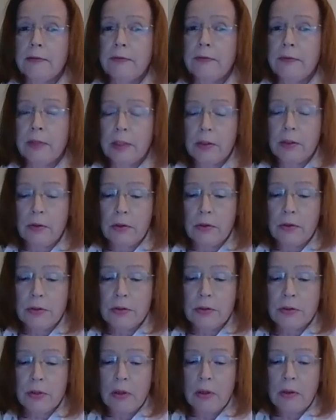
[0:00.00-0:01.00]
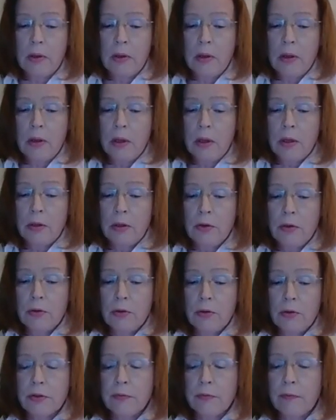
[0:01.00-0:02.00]
figures.
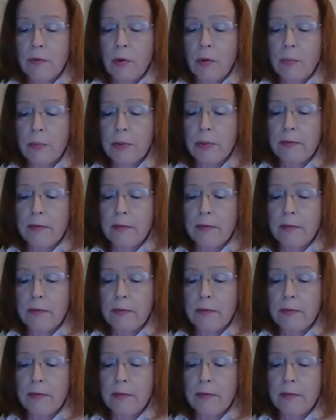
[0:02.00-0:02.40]
News from